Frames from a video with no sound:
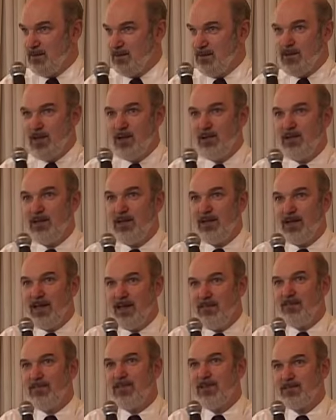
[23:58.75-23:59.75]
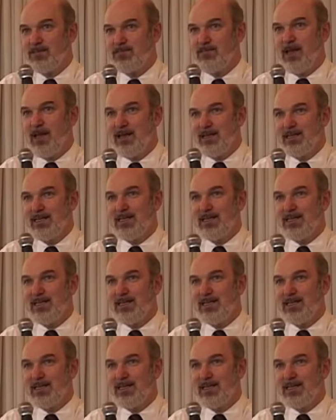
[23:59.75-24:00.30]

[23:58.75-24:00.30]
knowing if this man